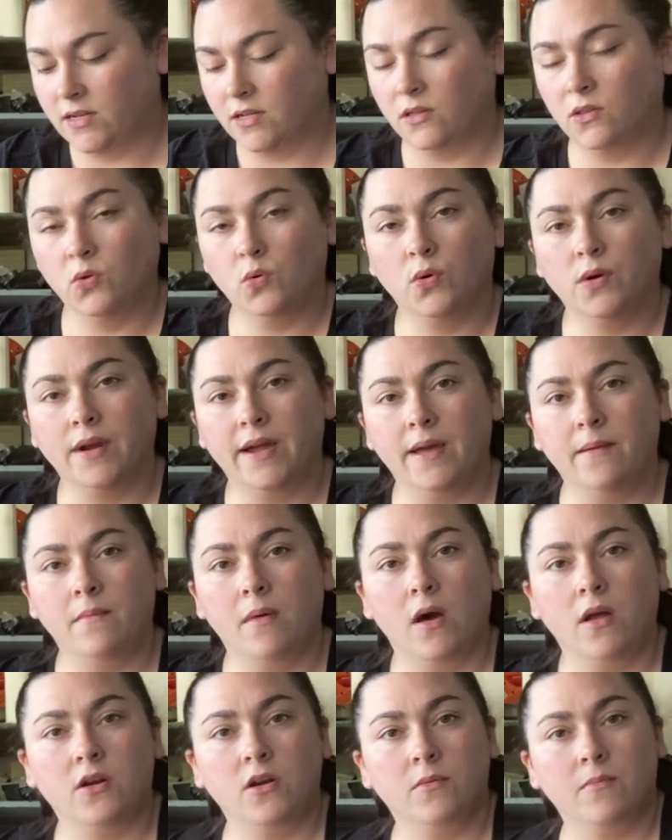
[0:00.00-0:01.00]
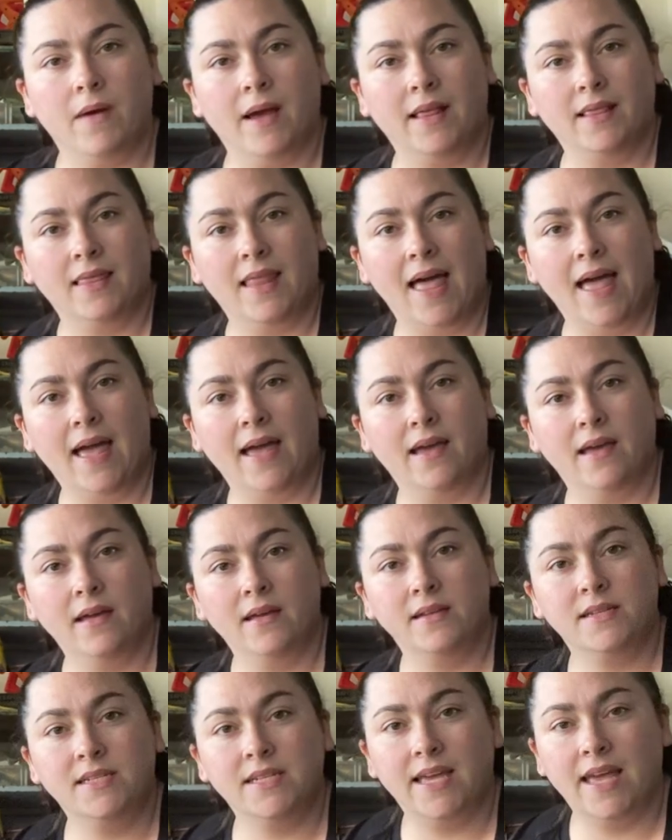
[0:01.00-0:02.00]
to lure him under my leg
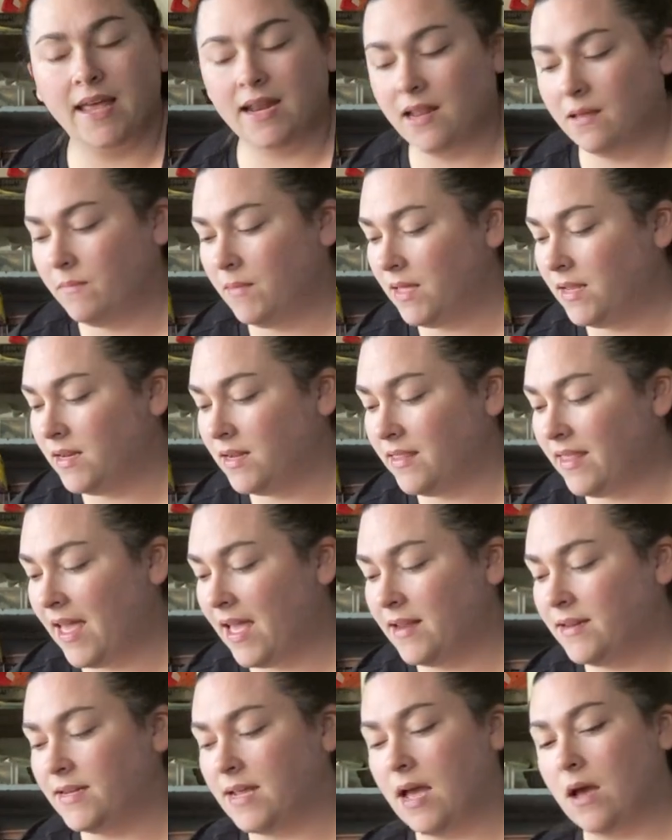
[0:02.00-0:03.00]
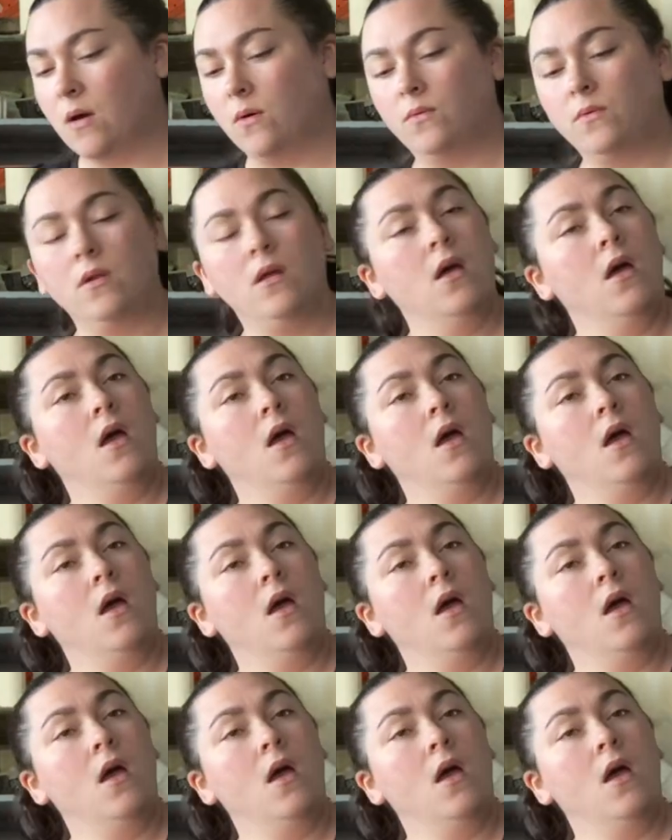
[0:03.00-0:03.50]
to get him into that down,